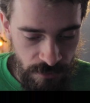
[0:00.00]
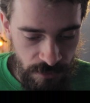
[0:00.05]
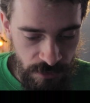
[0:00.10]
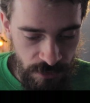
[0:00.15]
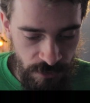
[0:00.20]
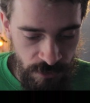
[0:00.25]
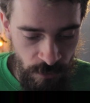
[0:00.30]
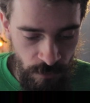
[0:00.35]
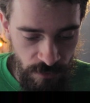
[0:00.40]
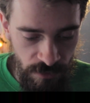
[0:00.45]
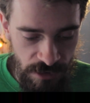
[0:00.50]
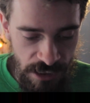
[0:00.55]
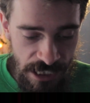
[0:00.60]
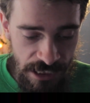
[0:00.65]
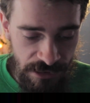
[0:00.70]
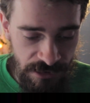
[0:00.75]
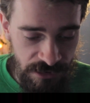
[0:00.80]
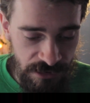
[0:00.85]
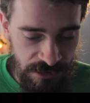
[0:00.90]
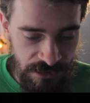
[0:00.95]
So 2 or
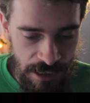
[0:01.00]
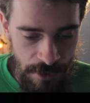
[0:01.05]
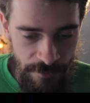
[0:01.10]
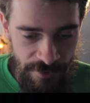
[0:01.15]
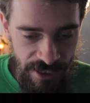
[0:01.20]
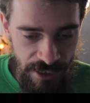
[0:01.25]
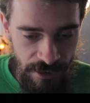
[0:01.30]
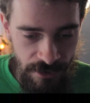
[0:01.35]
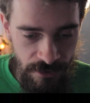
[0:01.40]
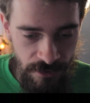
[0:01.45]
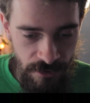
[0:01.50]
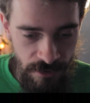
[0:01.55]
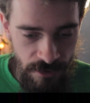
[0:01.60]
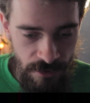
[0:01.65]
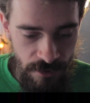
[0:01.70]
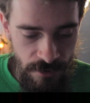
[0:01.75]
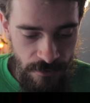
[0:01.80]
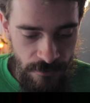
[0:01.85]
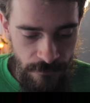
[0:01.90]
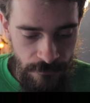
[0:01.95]
less, that's not bad.
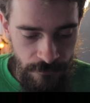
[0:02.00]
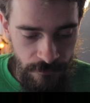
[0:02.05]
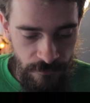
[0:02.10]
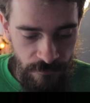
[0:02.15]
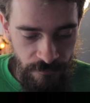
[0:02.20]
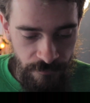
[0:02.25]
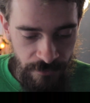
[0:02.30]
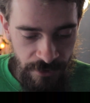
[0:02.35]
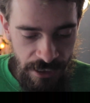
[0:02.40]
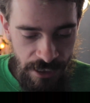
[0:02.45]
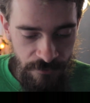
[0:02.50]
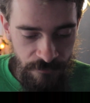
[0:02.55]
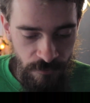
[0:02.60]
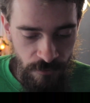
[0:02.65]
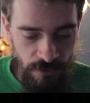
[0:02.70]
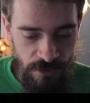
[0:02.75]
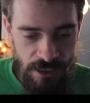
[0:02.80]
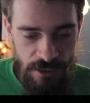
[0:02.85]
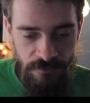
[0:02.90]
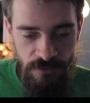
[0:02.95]
Gain
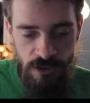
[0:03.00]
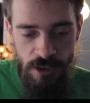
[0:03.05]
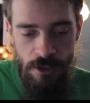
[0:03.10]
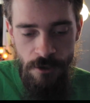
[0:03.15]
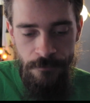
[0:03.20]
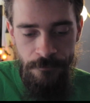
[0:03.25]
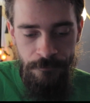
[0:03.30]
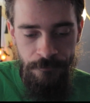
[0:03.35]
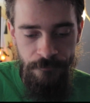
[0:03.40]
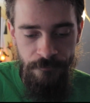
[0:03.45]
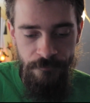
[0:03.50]
4 life, so